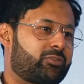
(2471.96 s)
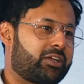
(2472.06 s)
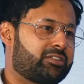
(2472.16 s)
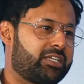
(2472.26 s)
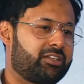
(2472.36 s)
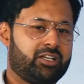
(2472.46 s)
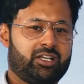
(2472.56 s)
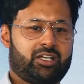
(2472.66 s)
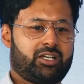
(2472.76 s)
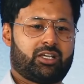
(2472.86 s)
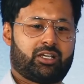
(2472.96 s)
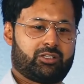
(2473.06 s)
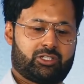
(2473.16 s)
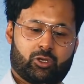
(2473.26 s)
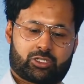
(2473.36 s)
X, Y, and Z.
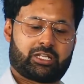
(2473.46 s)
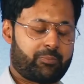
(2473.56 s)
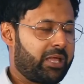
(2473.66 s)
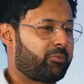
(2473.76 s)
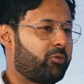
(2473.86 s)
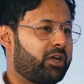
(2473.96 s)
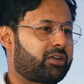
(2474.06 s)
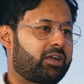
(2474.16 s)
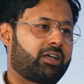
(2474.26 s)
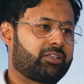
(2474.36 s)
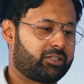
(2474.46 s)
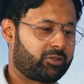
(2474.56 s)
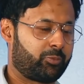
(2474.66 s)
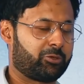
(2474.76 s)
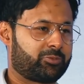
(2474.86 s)
Looked at the paperwork,
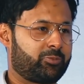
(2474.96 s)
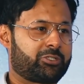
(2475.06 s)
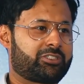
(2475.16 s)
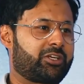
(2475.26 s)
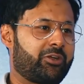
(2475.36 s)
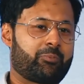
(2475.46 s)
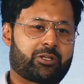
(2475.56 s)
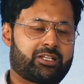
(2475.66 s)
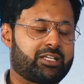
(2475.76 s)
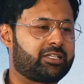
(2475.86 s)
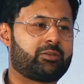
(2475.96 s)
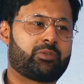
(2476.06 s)
pushed the green button. I said,